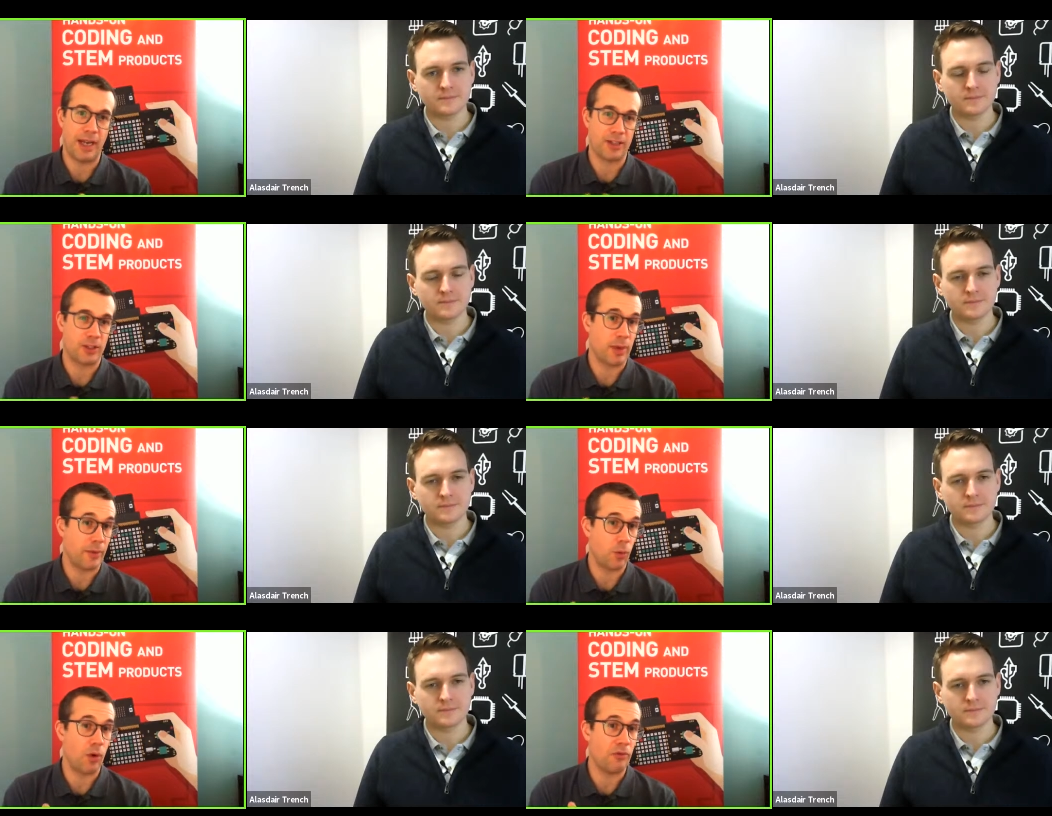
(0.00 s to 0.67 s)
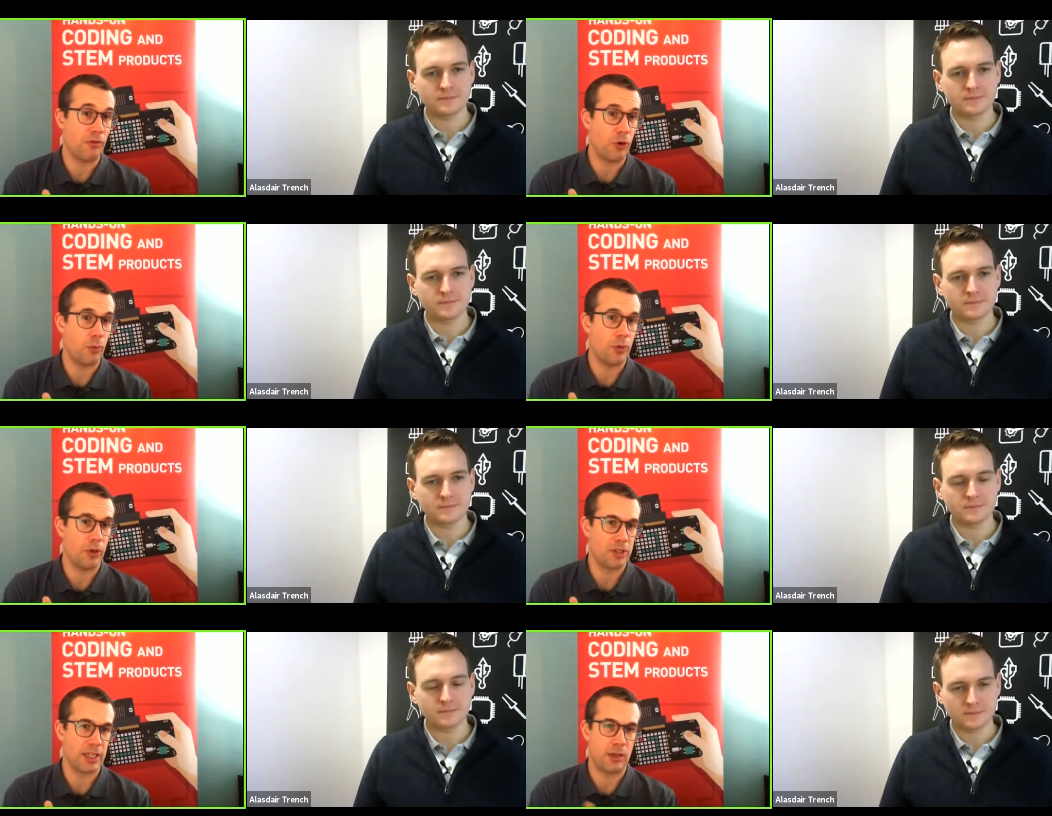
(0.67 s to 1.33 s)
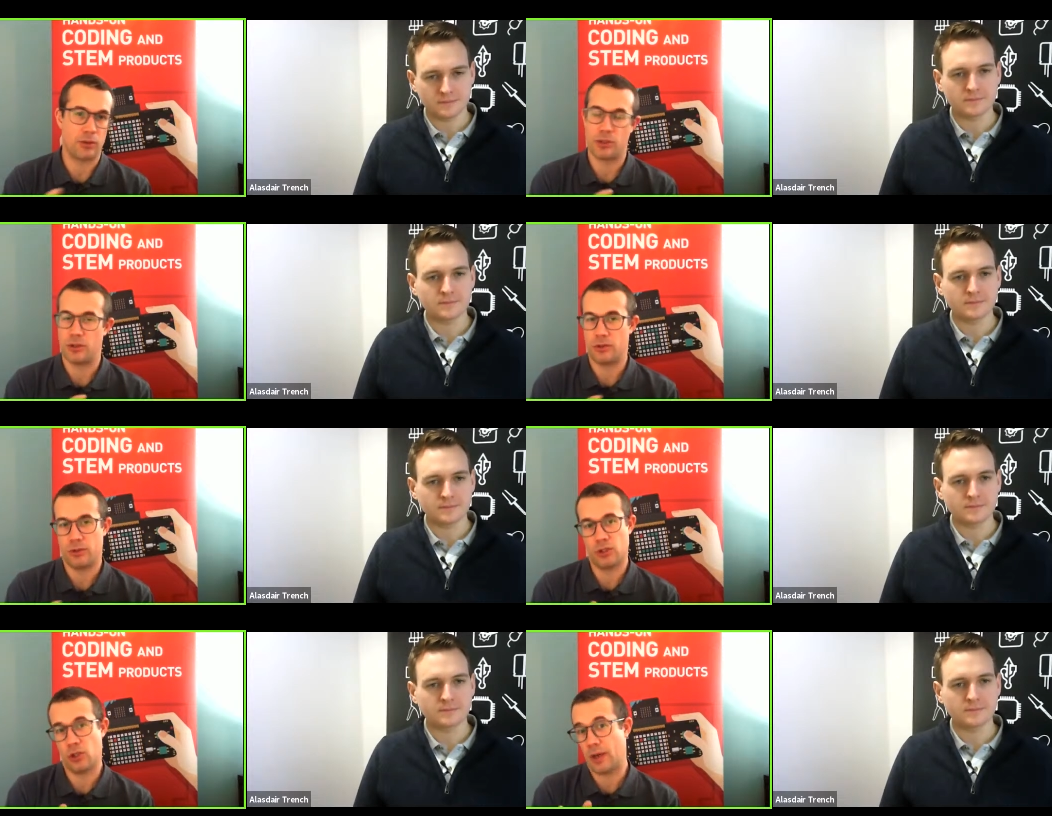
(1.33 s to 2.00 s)
Speaker 1: down to maybe one volt per cell. So
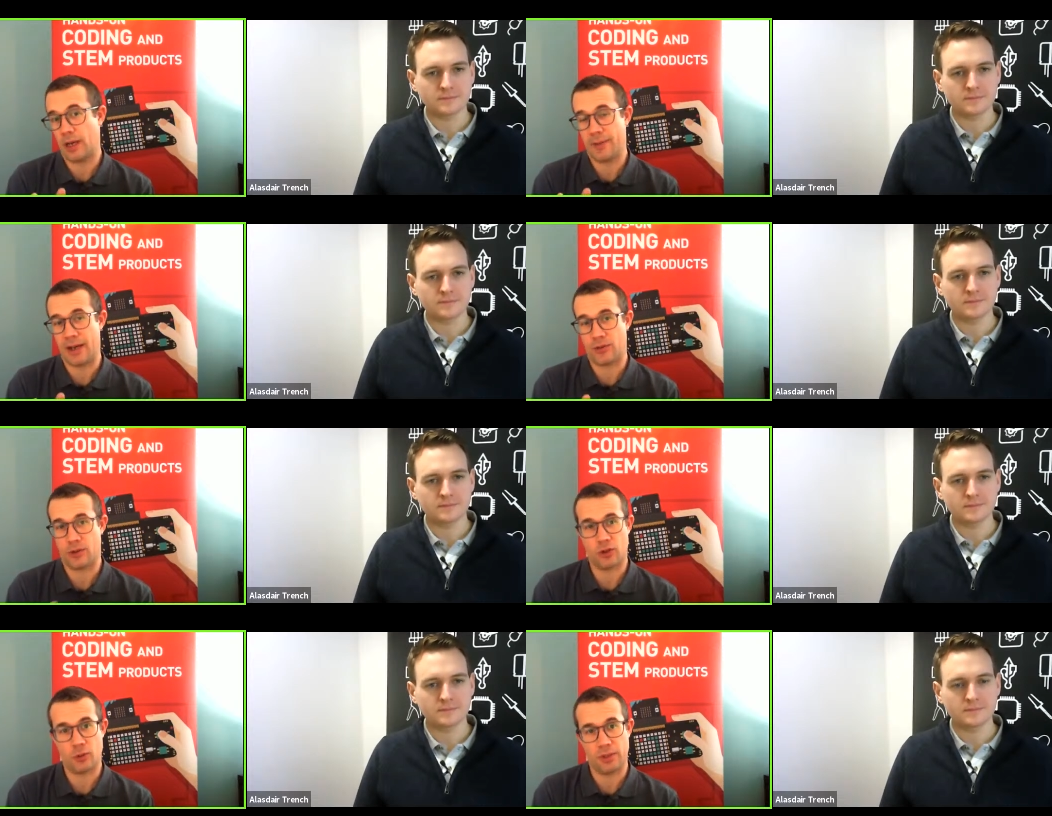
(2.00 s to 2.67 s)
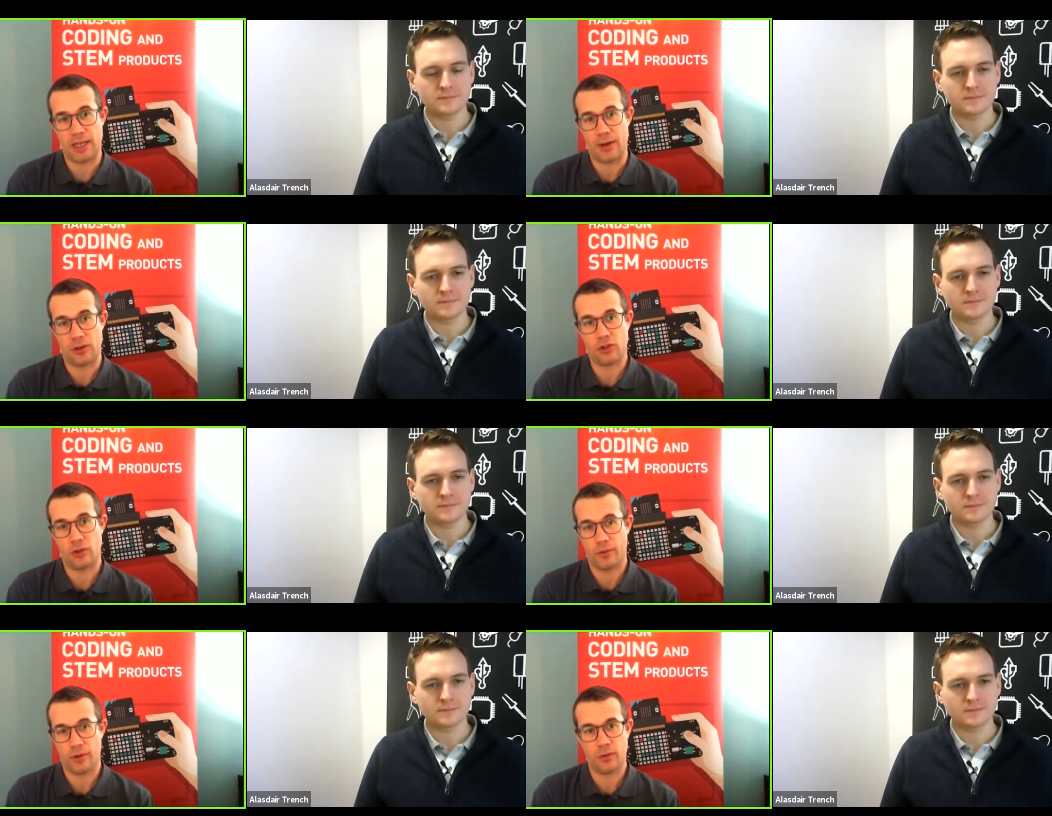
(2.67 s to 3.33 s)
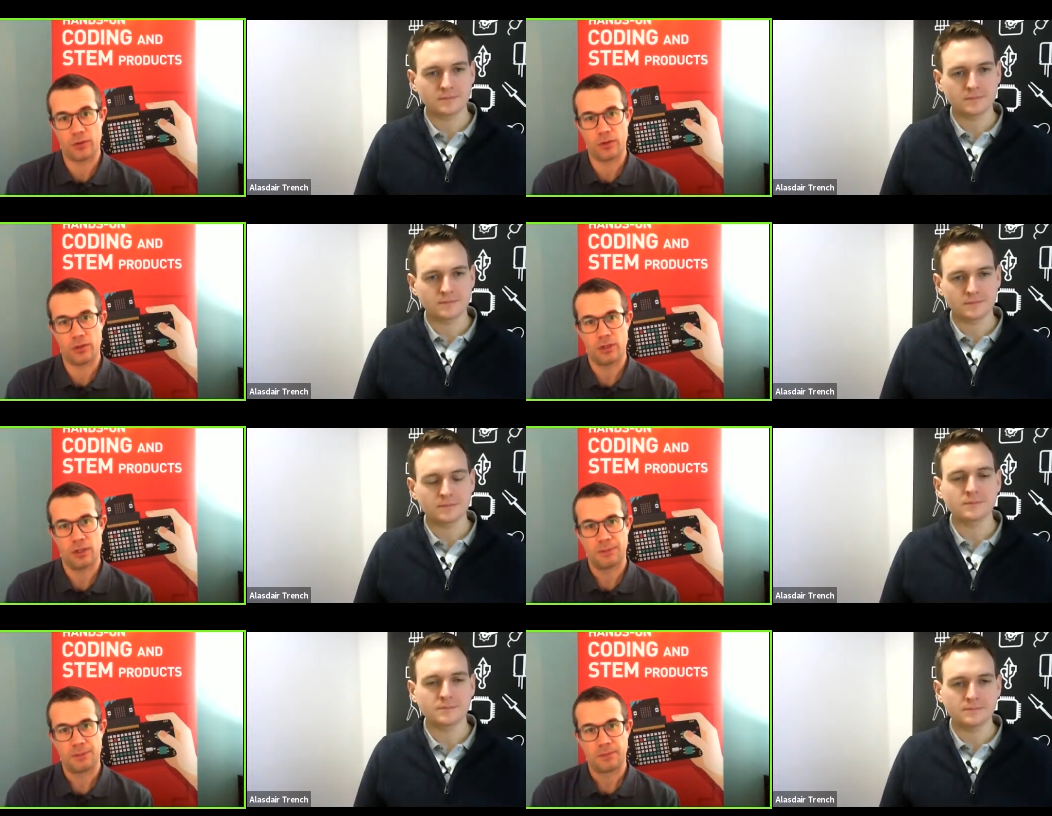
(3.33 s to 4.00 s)
two AA batteries could be down at two volts.
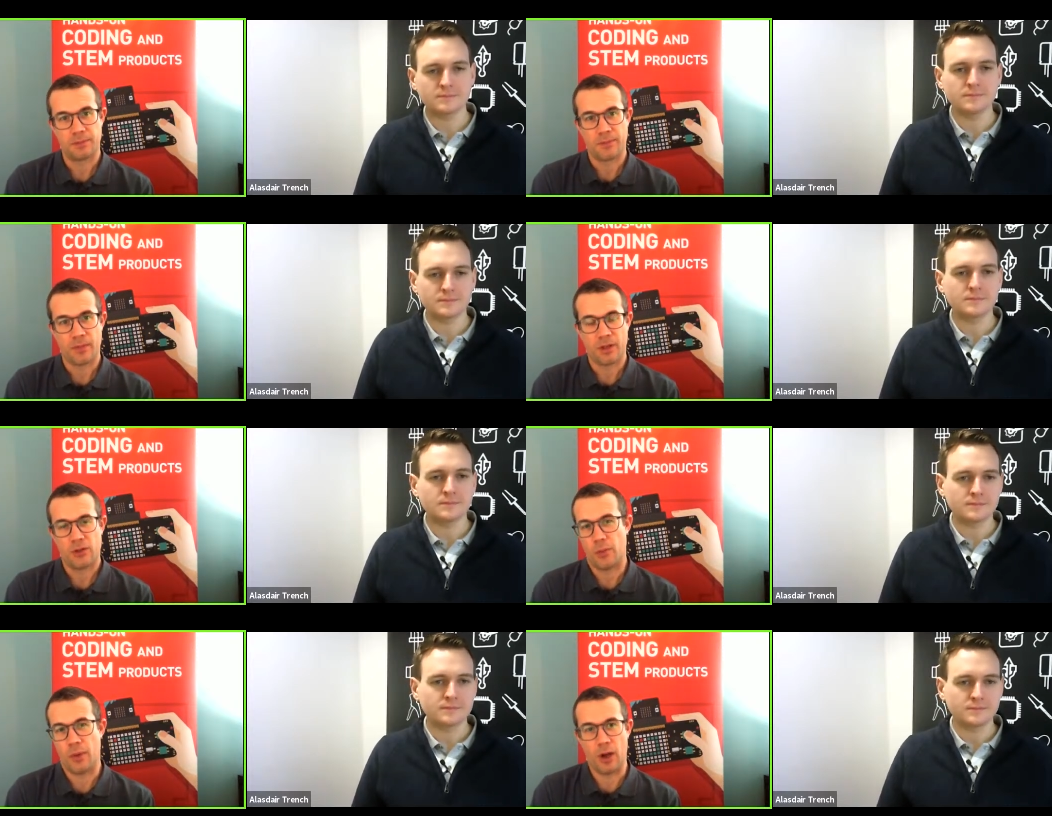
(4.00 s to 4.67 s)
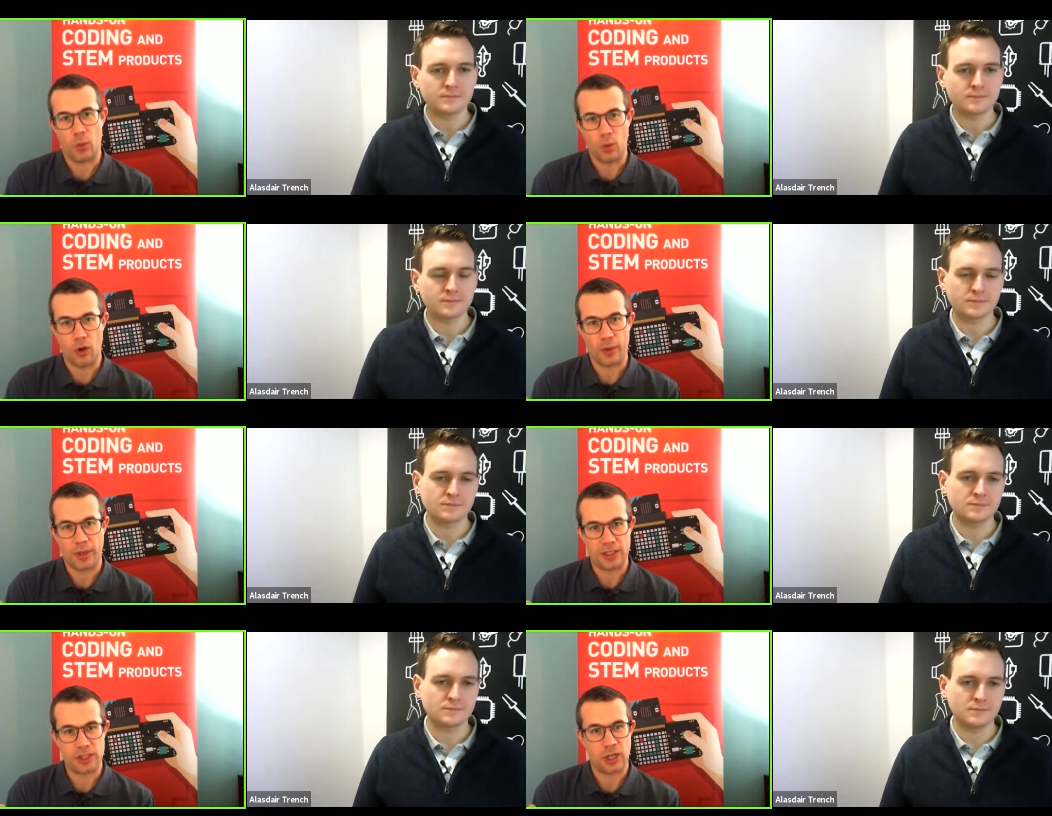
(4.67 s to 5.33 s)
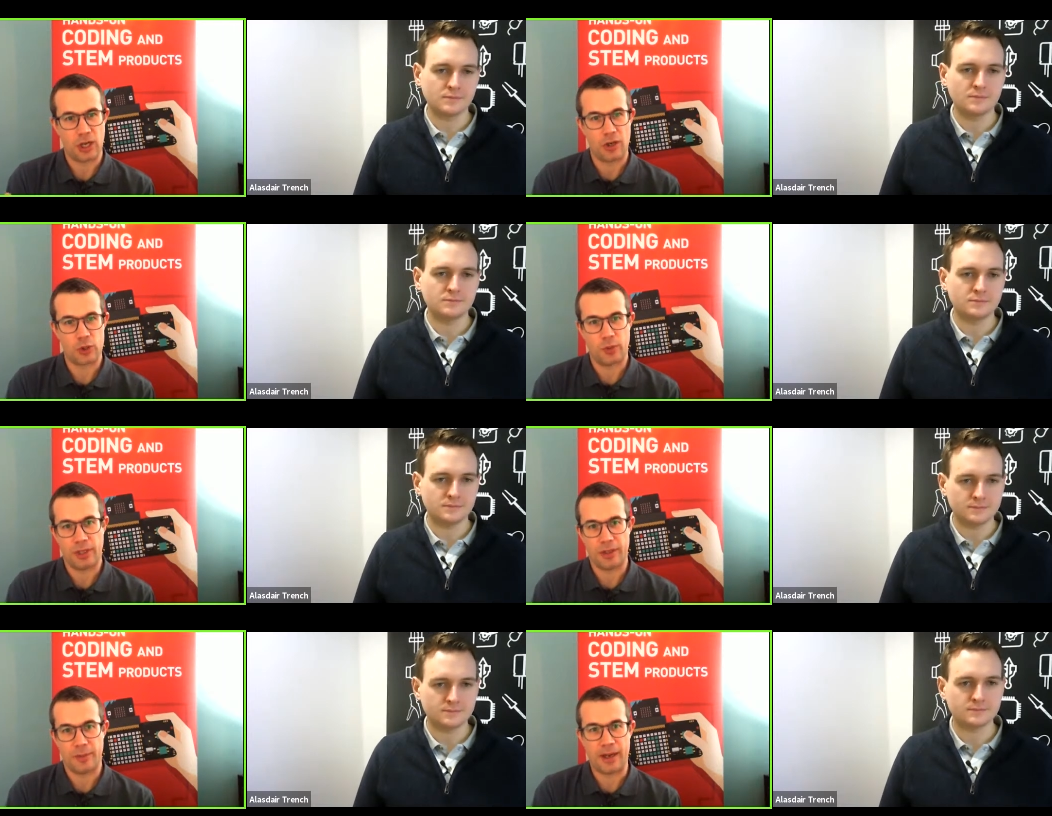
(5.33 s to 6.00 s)
So it might work when it starts, but
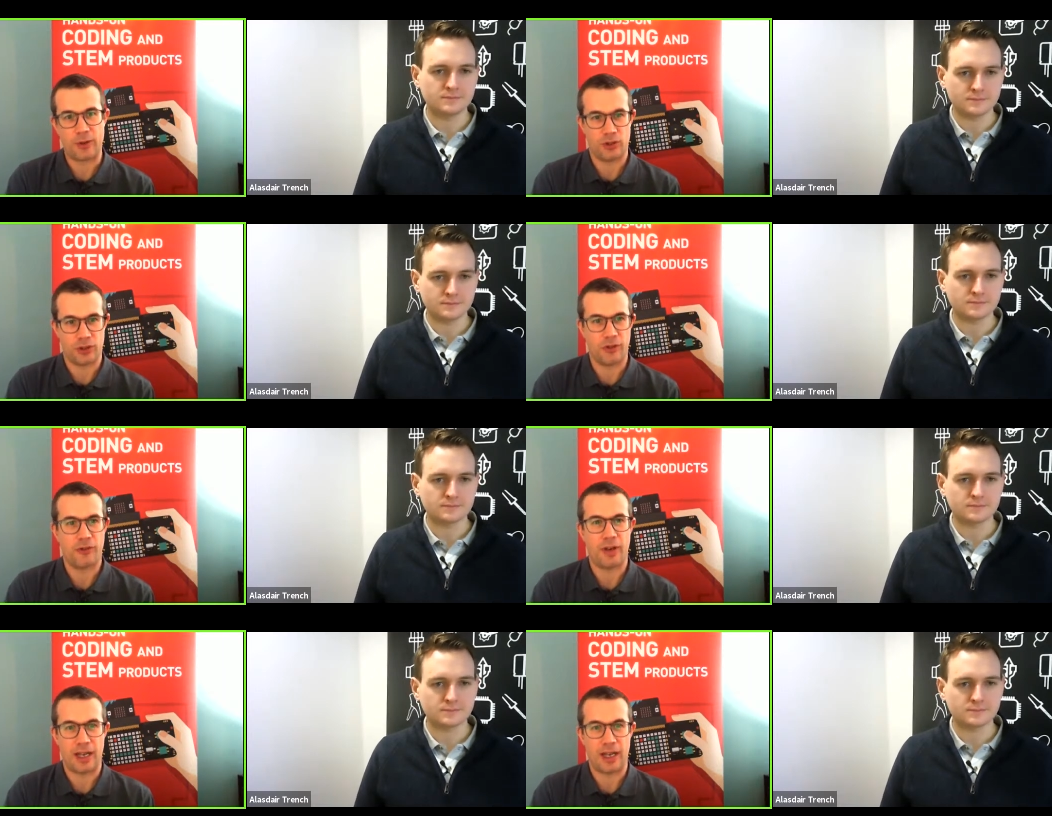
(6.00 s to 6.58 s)
then your batteries have got